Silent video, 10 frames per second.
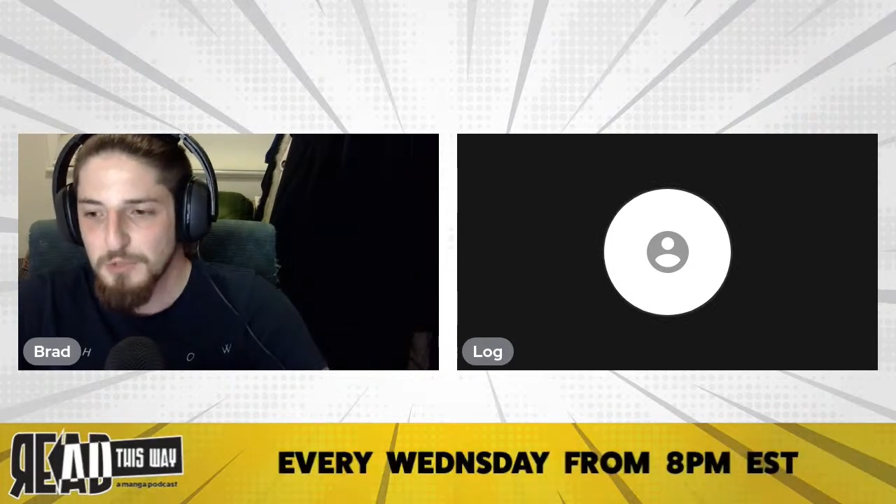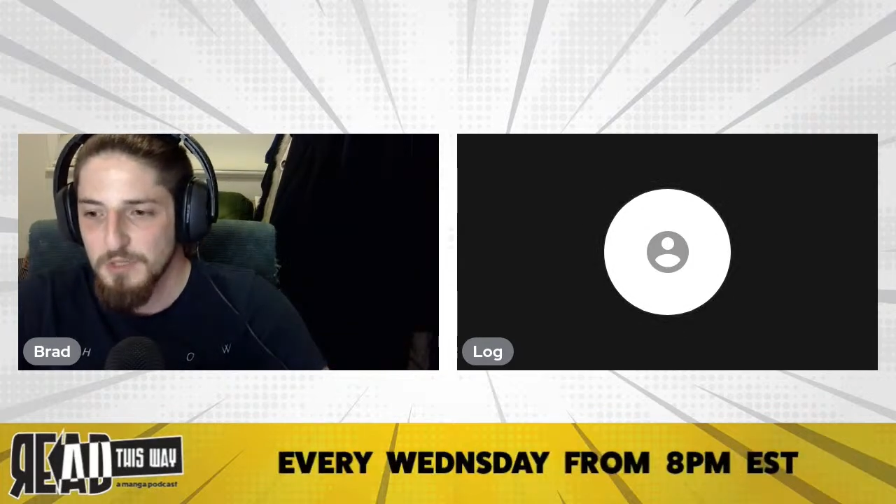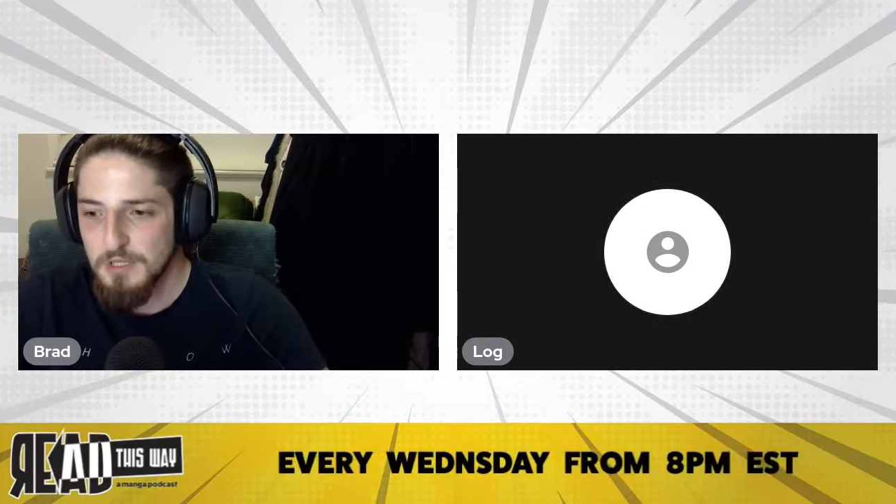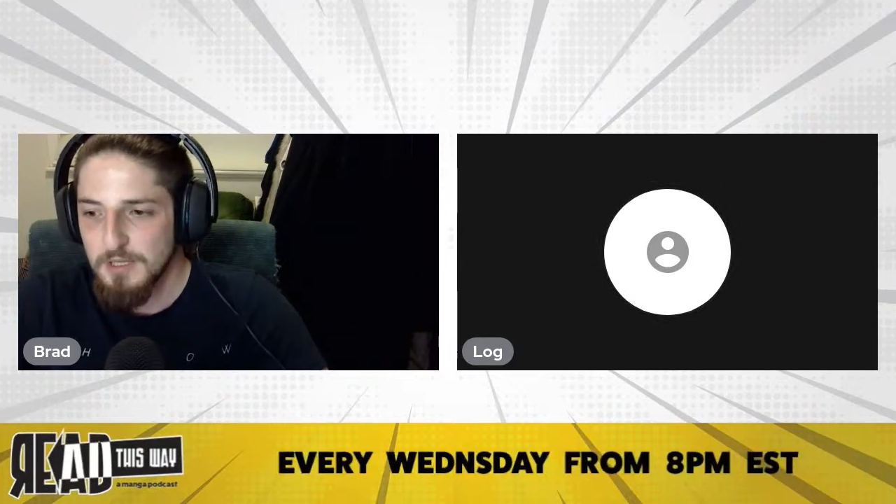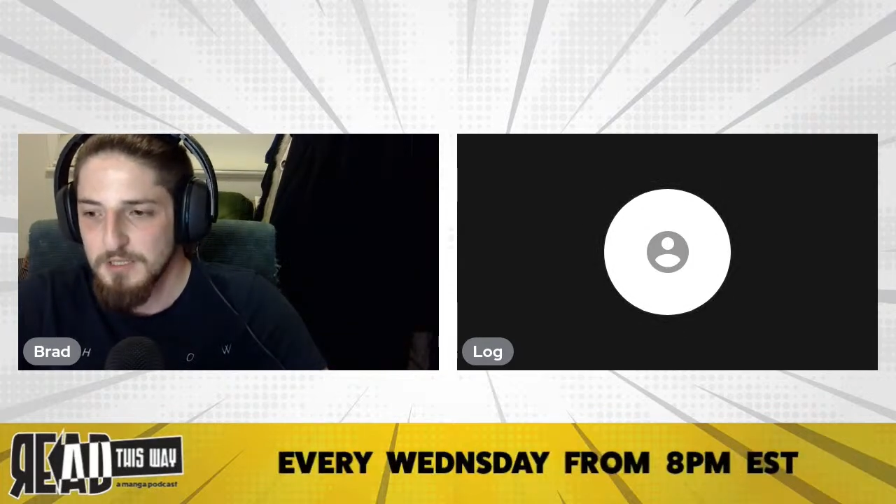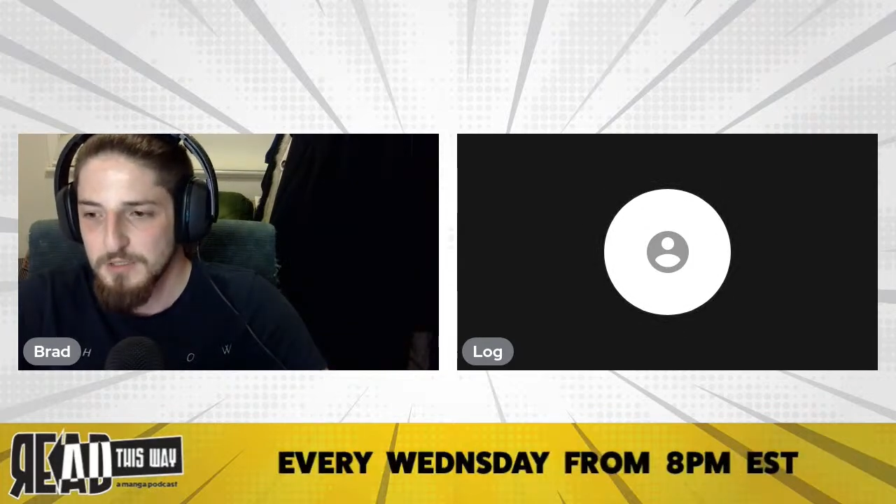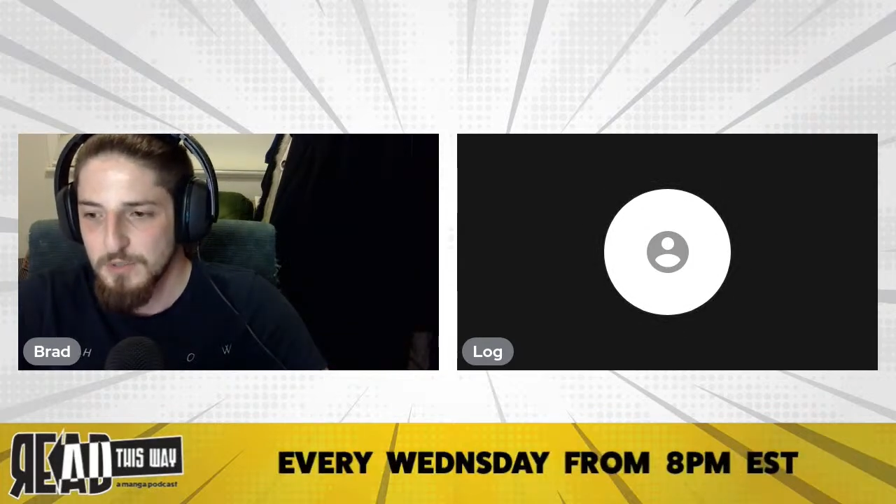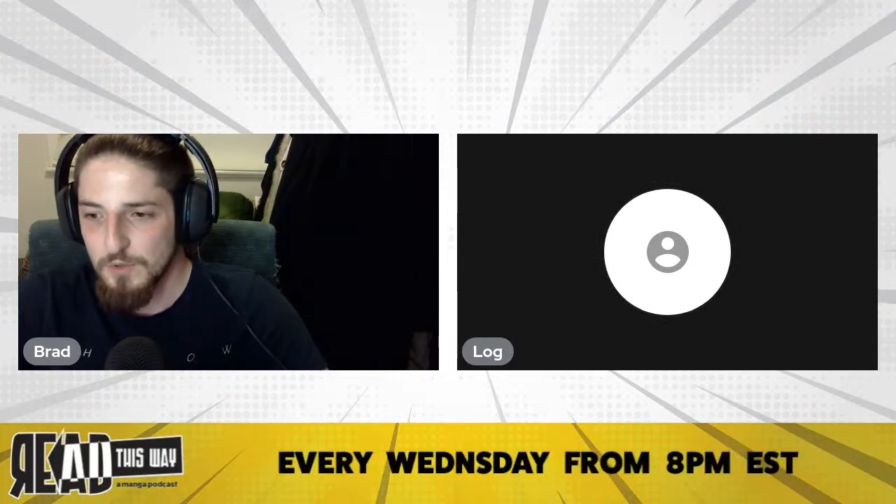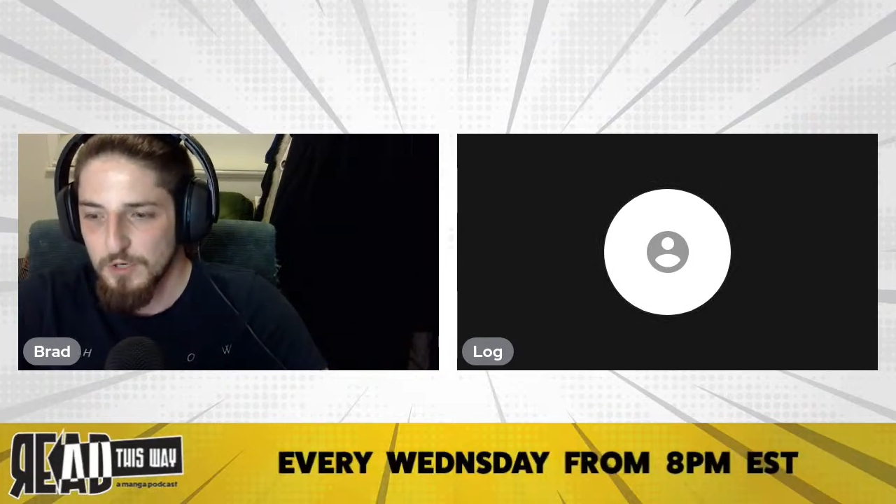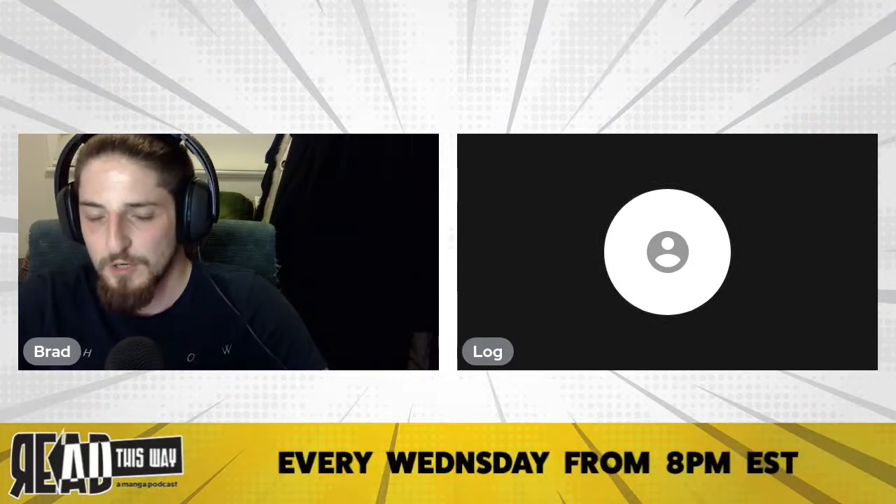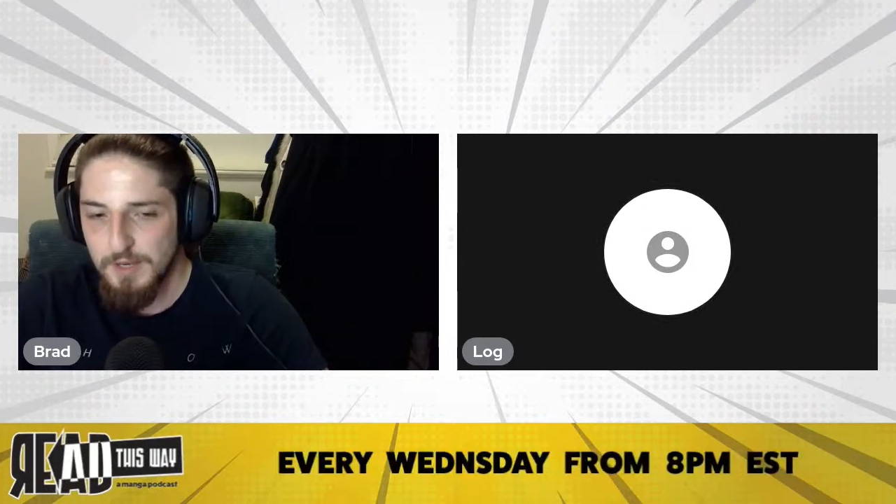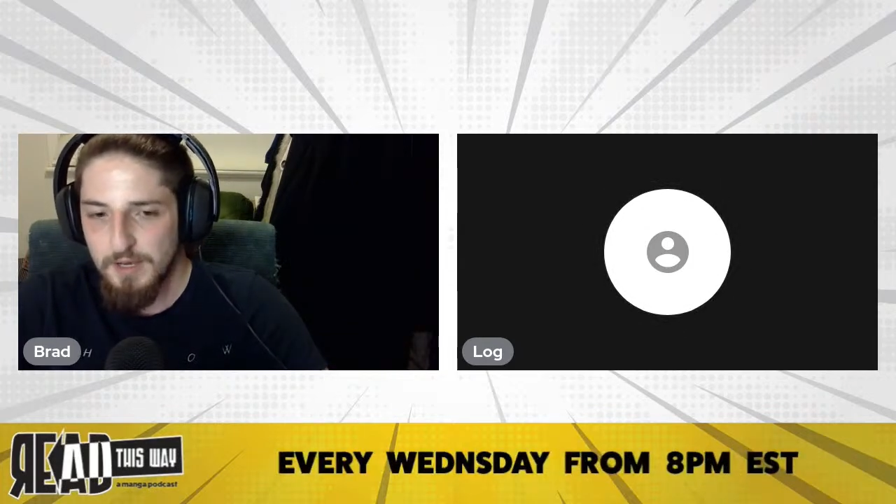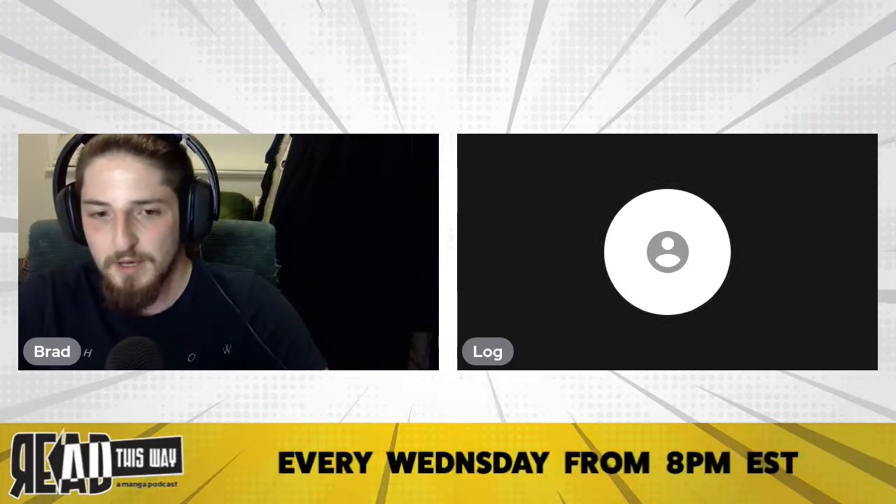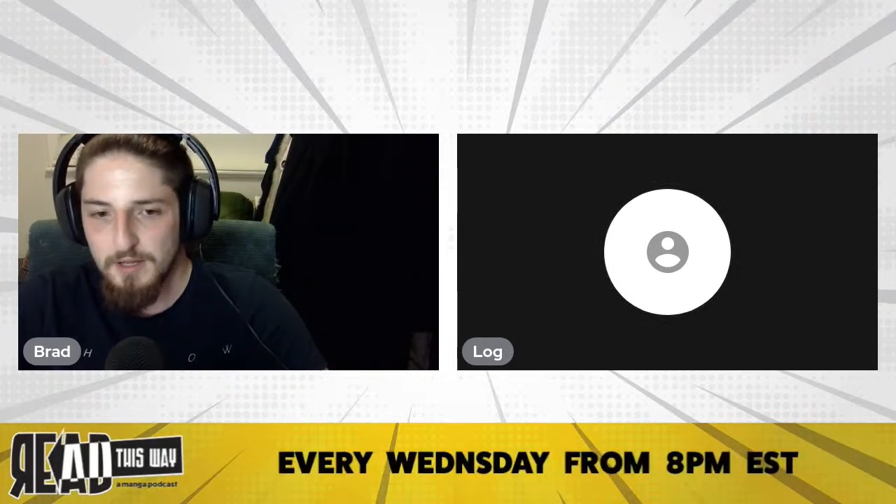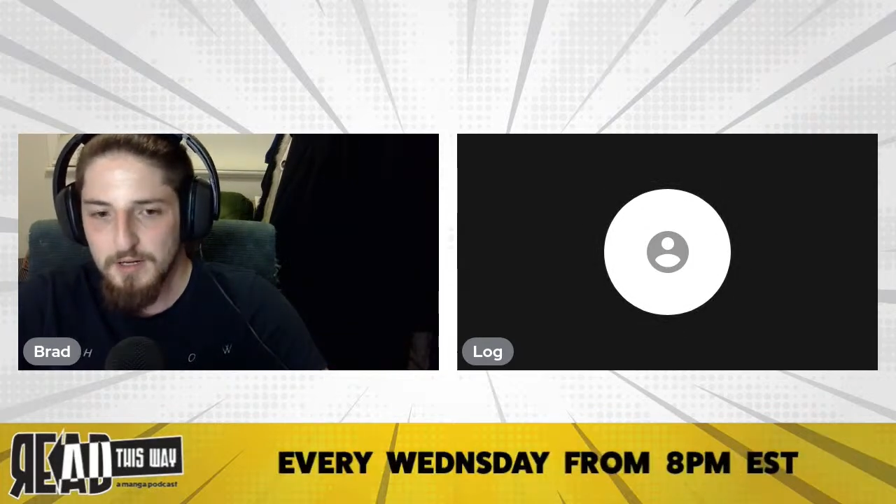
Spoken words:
really like to talk about